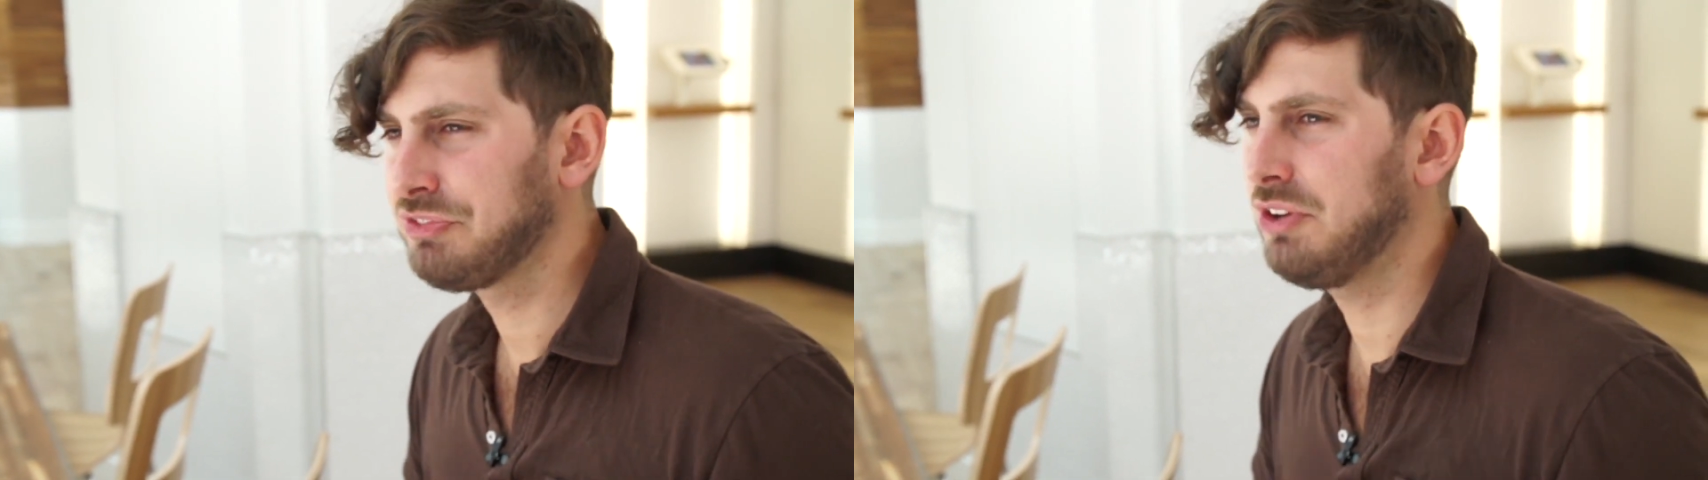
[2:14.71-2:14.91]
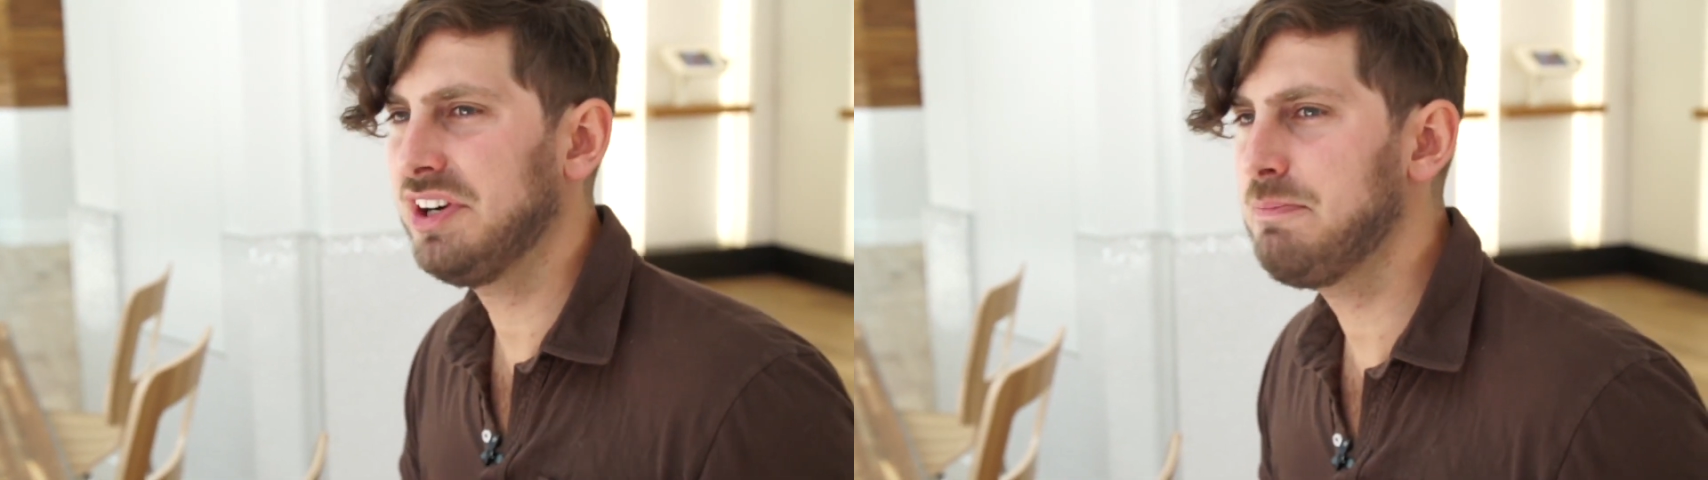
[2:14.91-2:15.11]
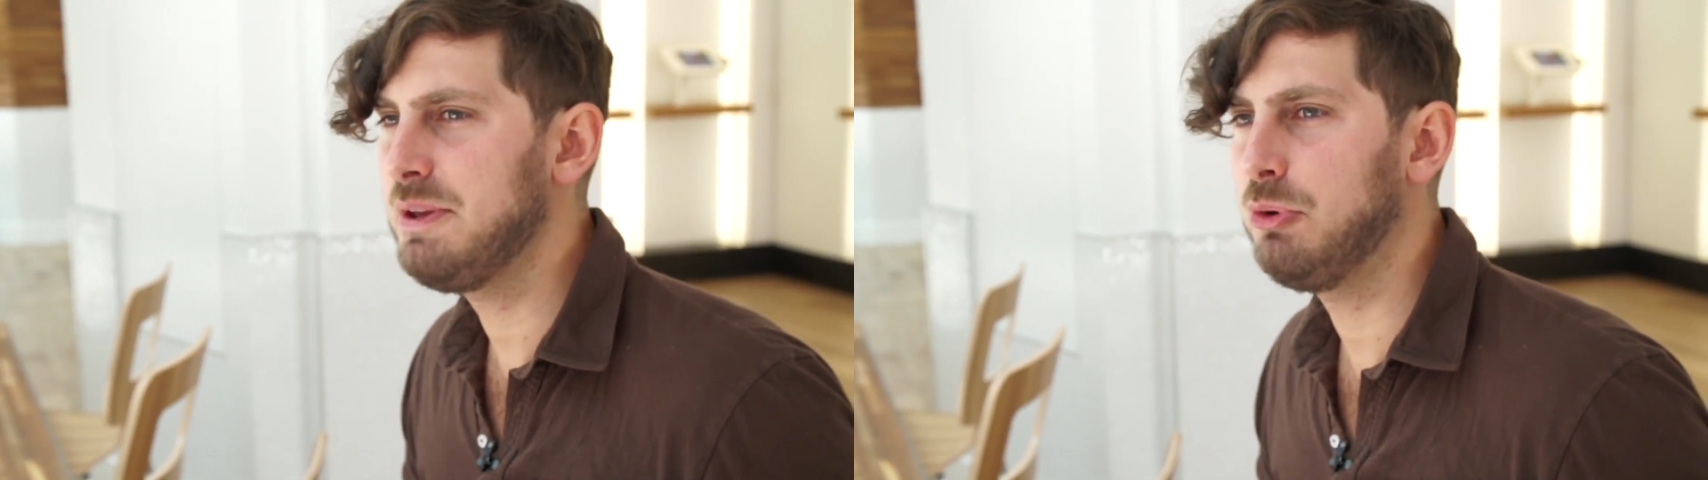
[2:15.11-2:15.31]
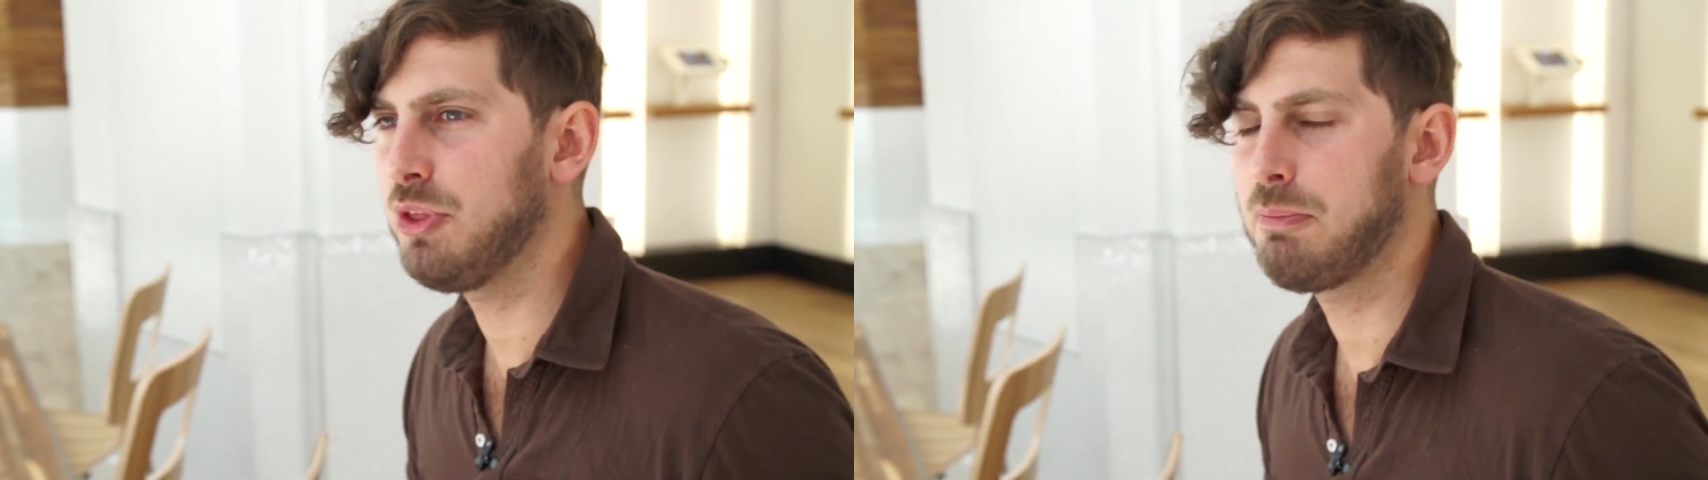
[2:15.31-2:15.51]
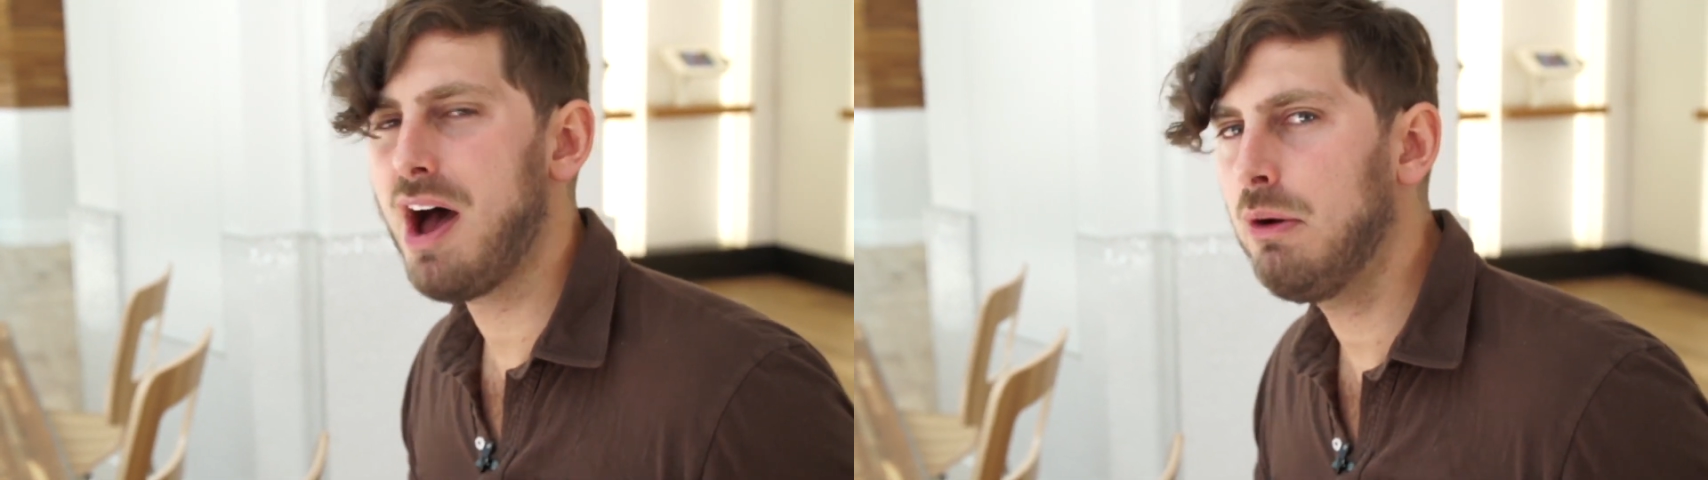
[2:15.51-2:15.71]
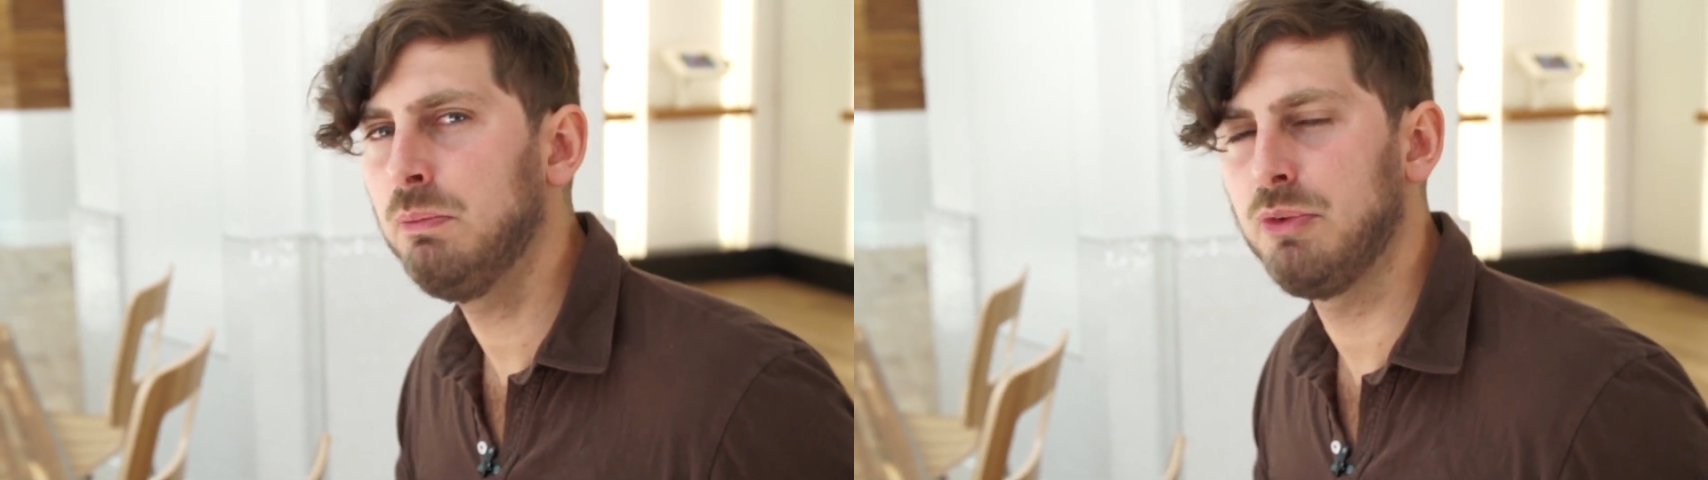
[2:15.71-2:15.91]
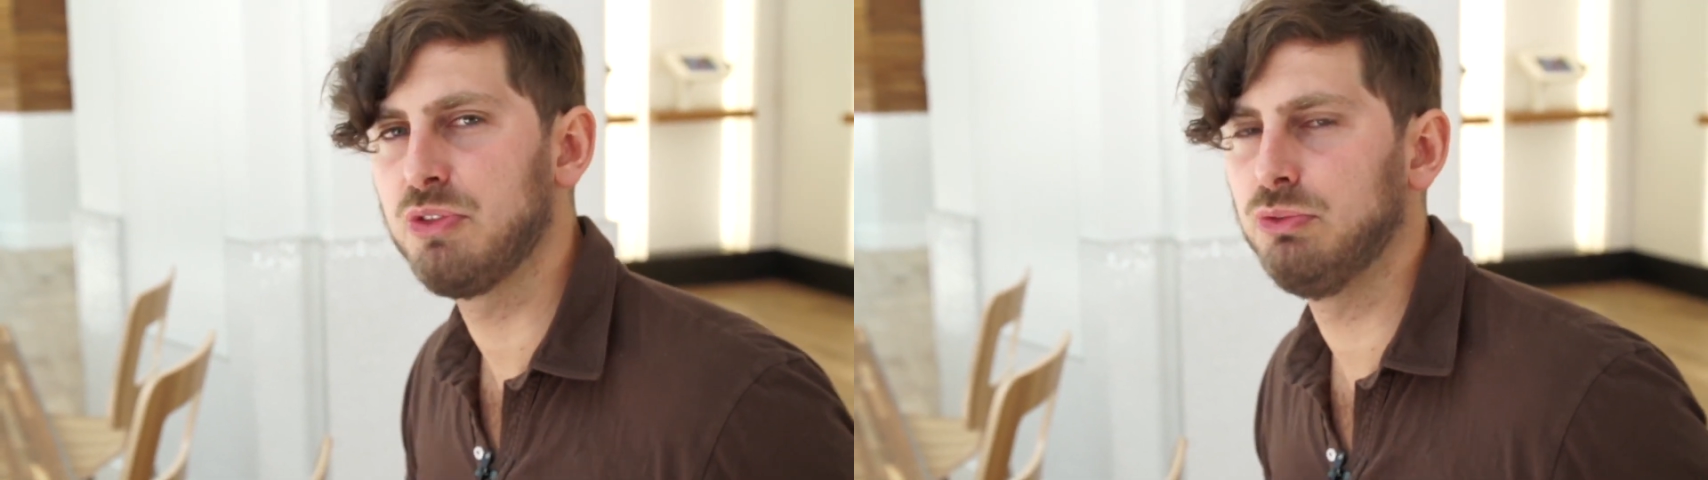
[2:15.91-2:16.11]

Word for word: A lot of people, the problem with